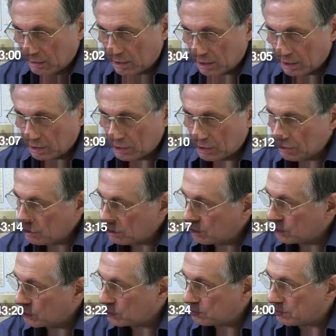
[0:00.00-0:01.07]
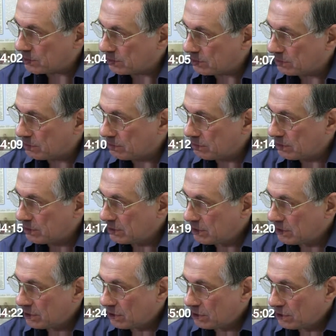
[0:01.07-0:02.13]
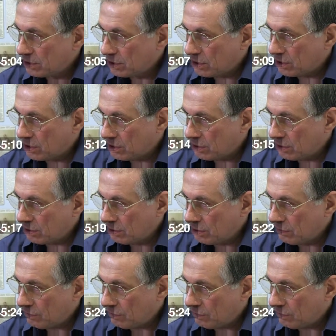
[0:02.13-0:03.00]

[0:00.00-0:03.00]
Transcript: That nurse in the hospital, her